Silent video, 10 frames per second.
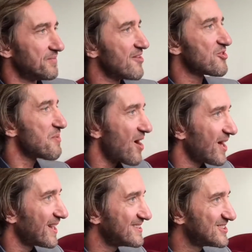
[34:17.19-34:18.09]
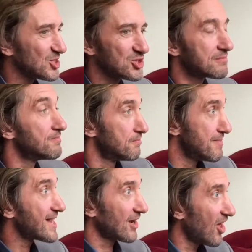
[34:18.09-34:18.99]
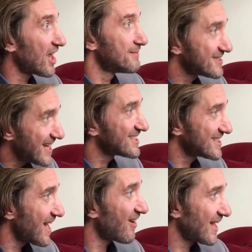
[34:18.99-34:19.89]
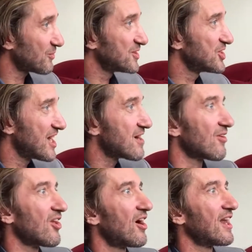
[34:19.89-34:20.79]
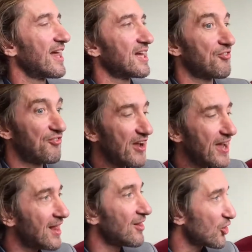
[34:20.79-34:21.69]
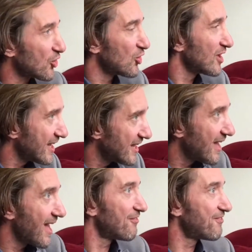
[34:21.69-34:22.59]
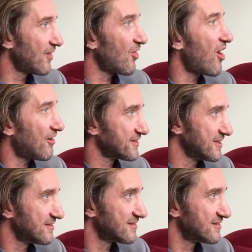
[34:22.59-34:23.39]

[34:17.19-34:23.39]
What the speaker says: never mind, just make a lot of mistakes now, like what you hear a lot, like fail early and fail often.